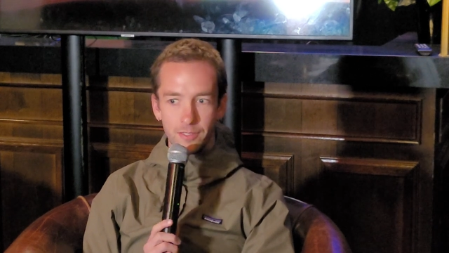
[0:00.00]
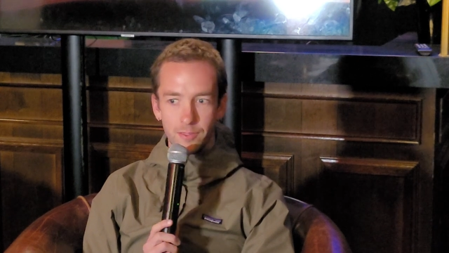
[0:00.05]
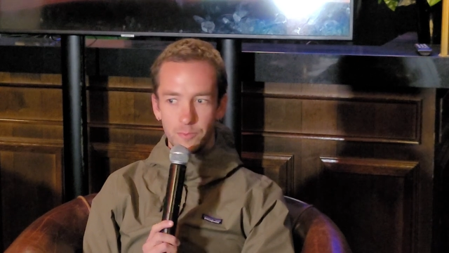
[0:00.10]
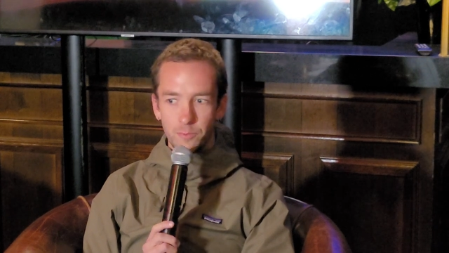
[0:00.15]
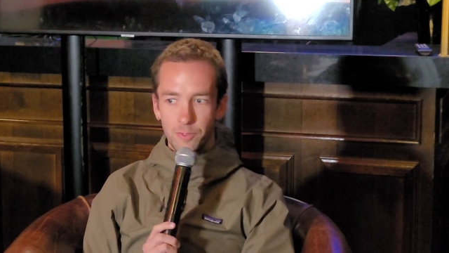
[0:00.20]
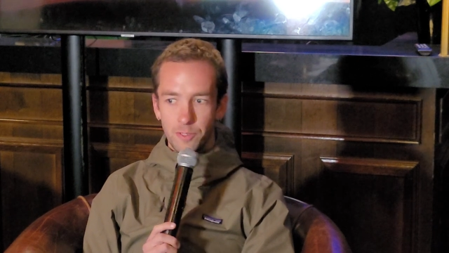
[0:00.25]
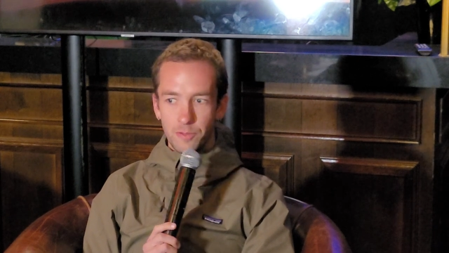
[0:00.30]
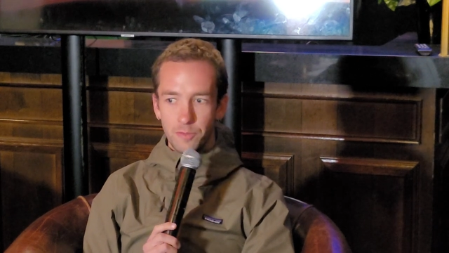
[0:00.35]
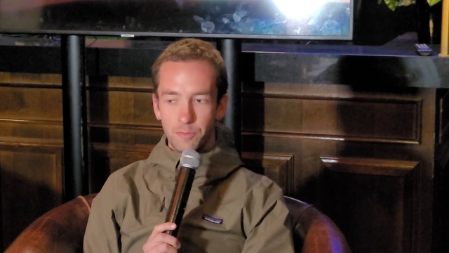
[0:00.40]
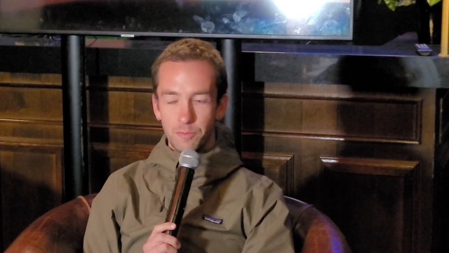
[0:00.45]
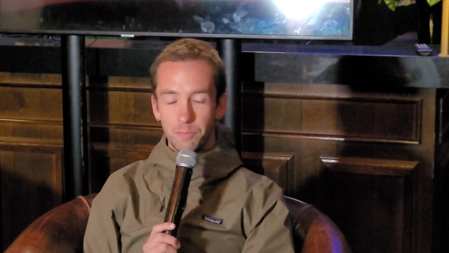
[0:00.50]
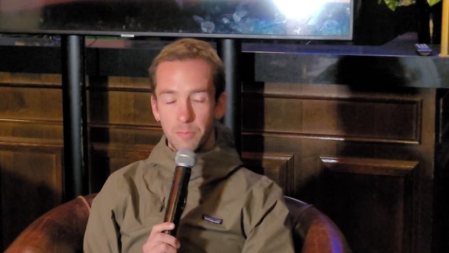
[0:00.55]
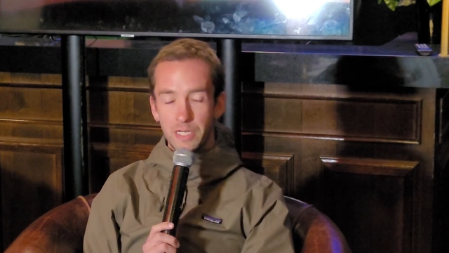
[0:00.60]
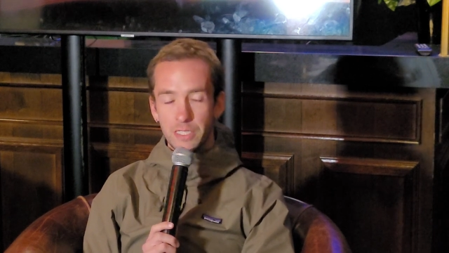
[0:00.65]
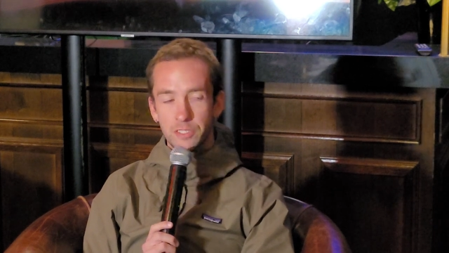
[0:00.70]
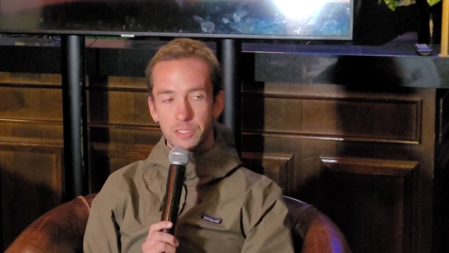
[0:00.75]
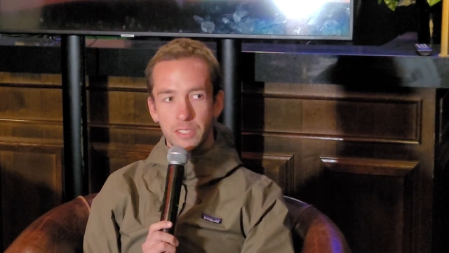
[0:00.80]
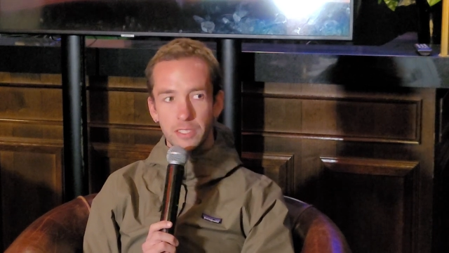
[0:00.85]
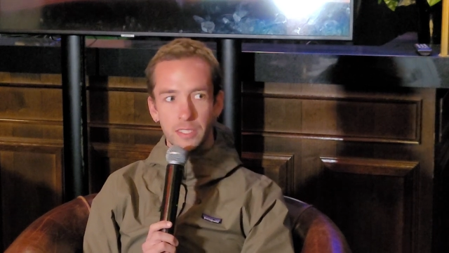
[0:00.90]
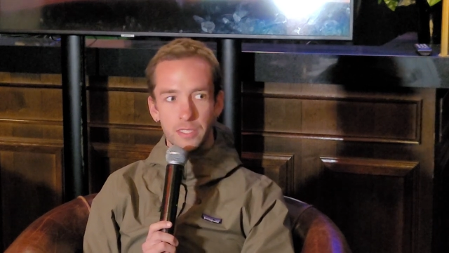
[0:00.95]
with
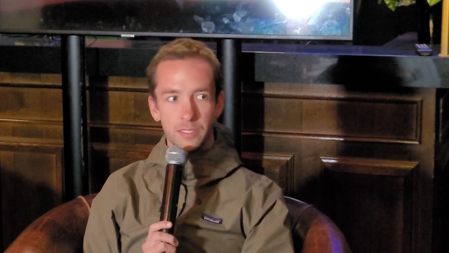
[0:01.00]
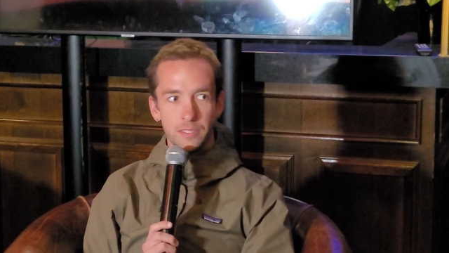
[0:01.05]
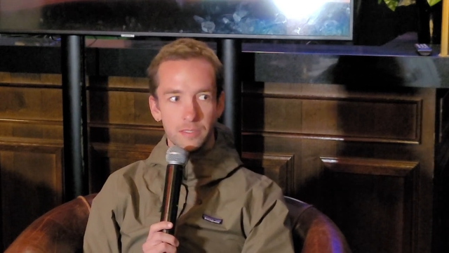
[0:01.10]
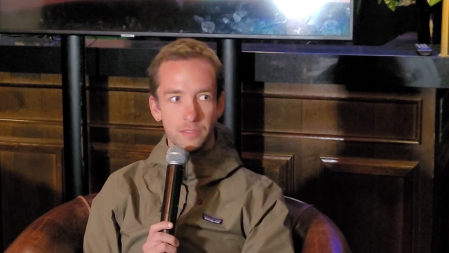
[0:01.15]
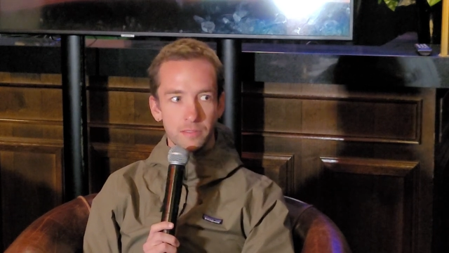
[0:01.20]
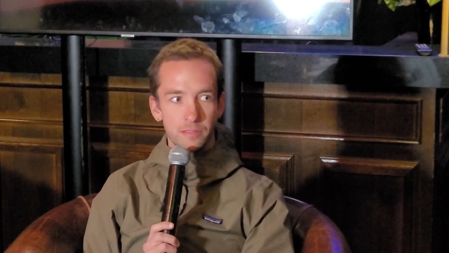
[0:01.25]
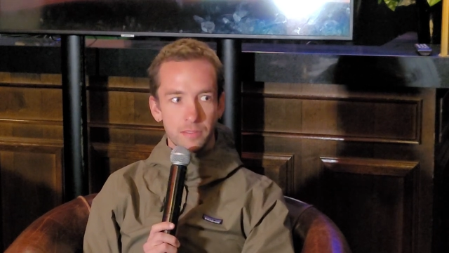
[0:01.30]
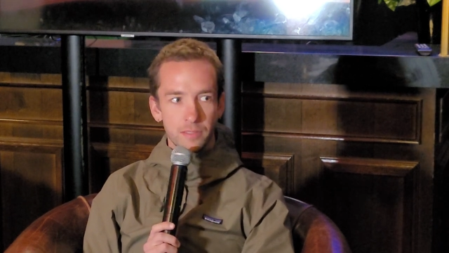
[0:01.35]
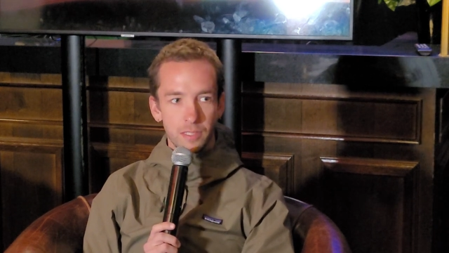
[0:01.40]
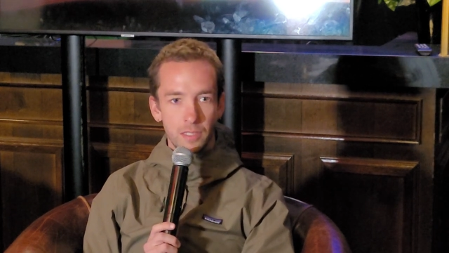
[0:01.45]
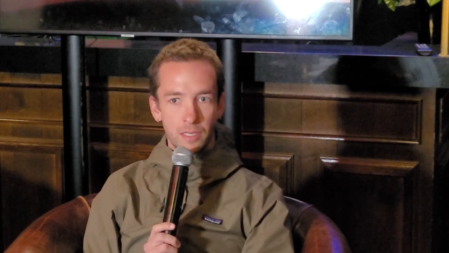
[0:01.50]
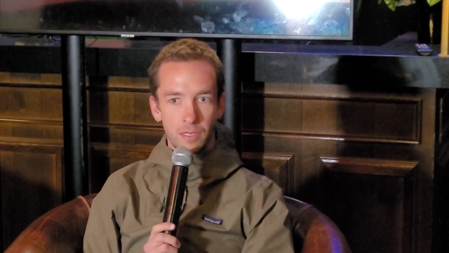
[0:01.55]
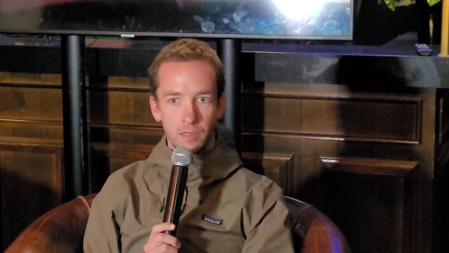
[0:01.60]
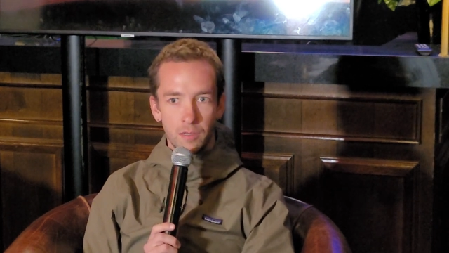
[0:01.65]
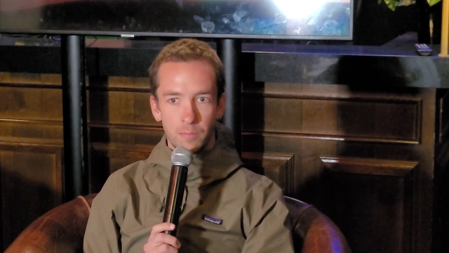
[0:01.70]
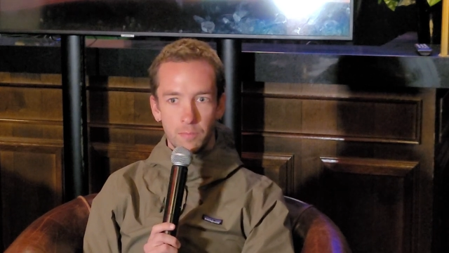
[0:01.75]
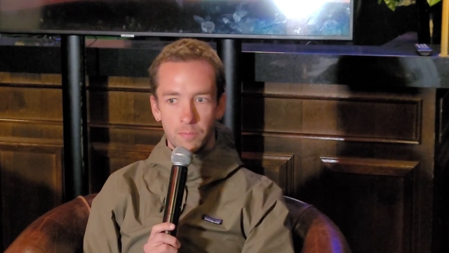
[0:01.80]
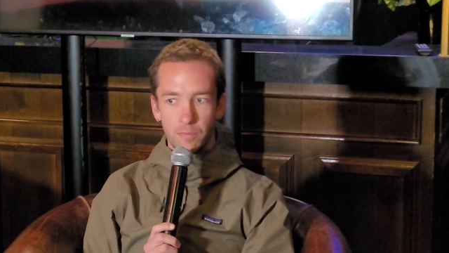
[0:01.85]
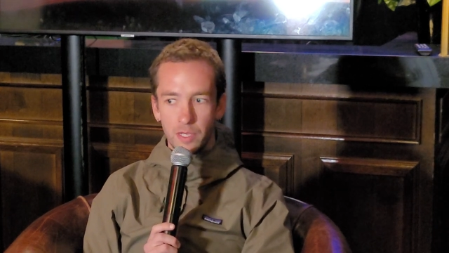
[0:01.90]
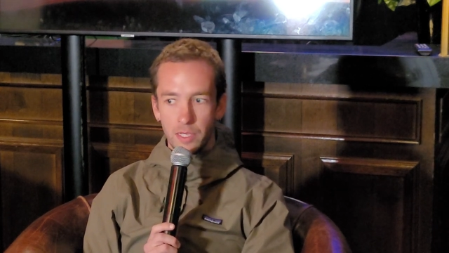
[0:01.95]
much ease,
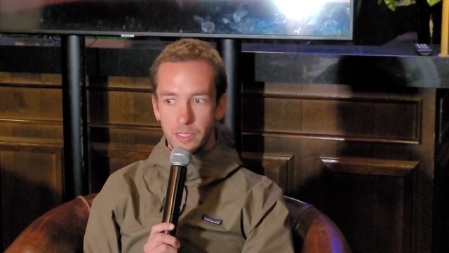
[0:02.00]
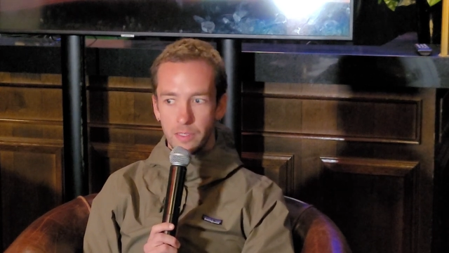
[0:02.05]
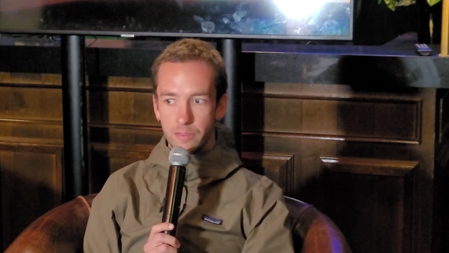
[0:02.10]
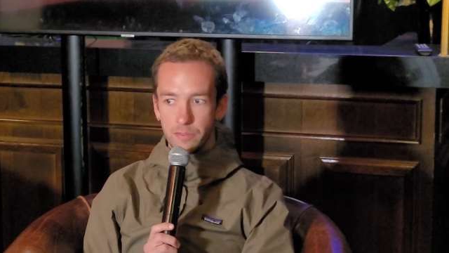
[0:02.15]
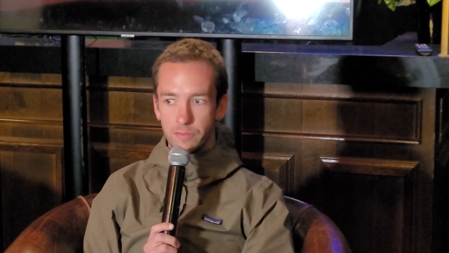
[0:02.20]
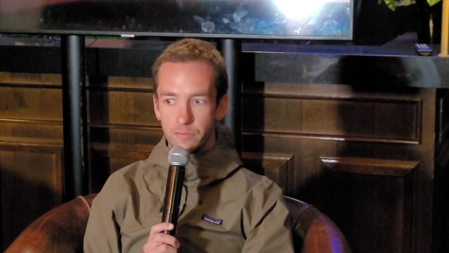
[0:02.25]
and